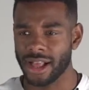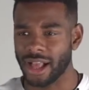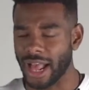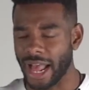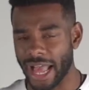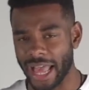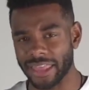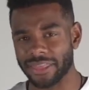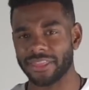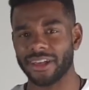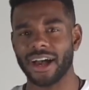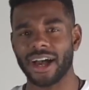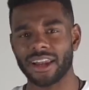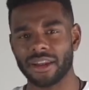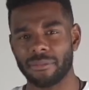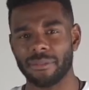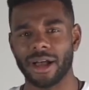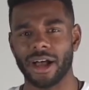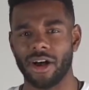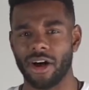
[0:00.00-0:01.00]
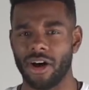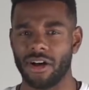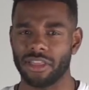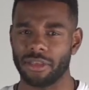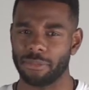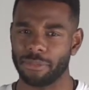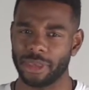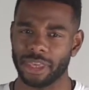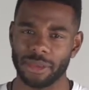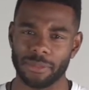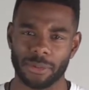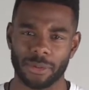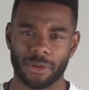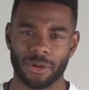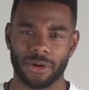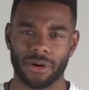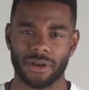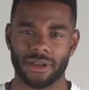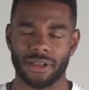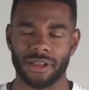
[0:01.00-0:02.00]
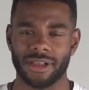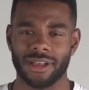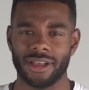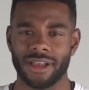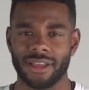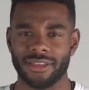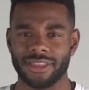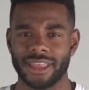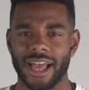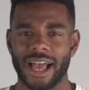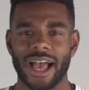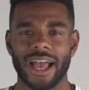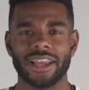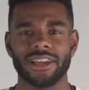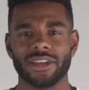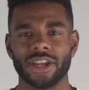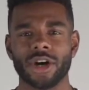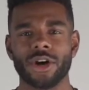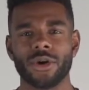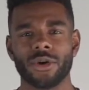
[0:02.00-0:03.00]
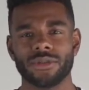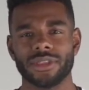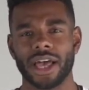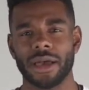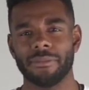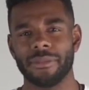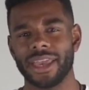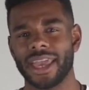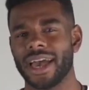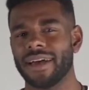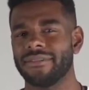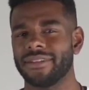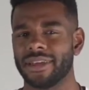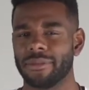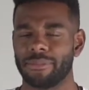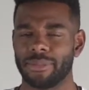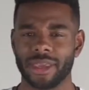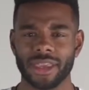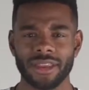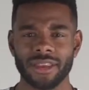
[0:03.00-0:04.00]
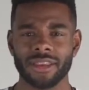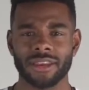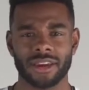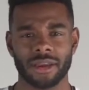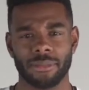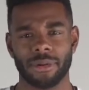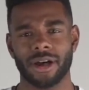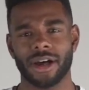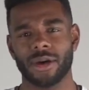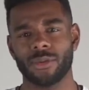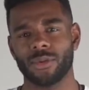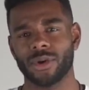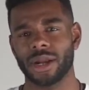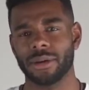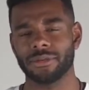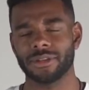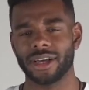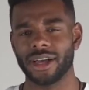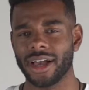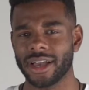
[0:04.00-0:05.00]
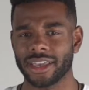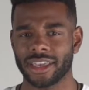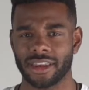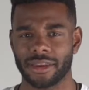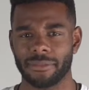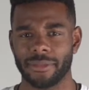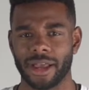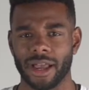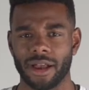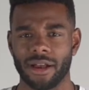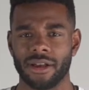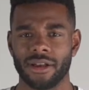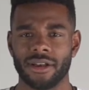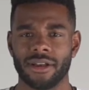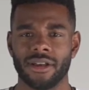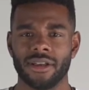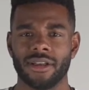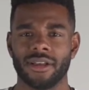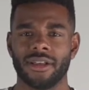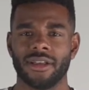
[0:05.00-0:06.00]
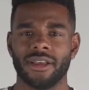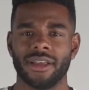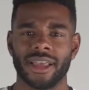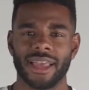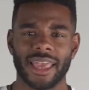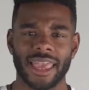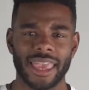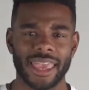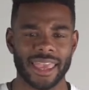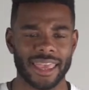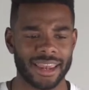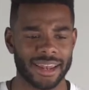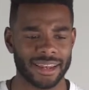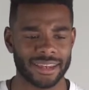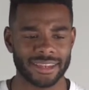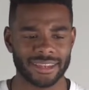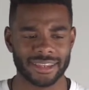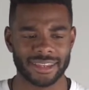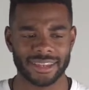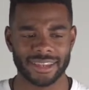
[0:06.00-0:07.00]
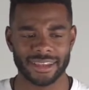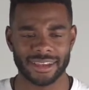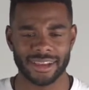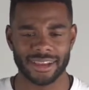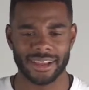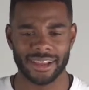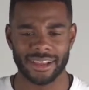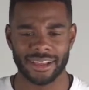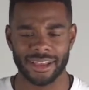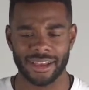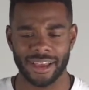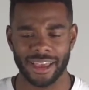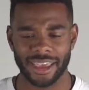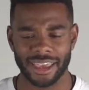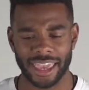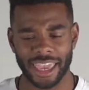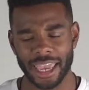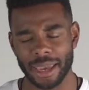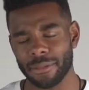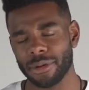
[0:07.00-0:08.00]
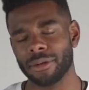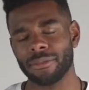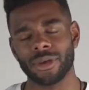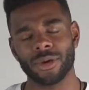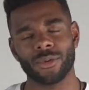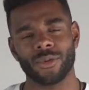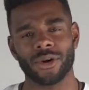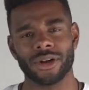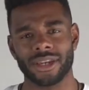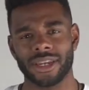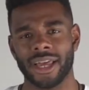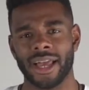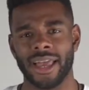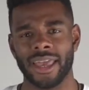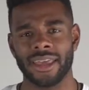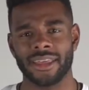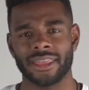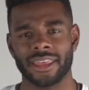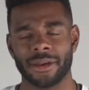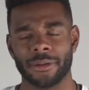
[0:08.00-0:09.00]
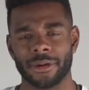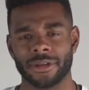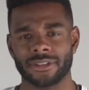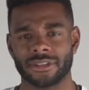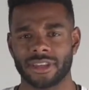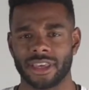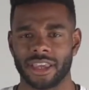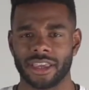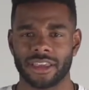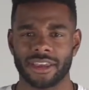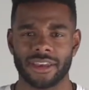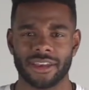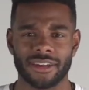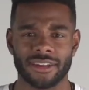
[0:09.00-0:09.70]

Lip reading: I thought about all the people that I know that may have an opinion upon what I'm talking about. And it came to me one night that I was like,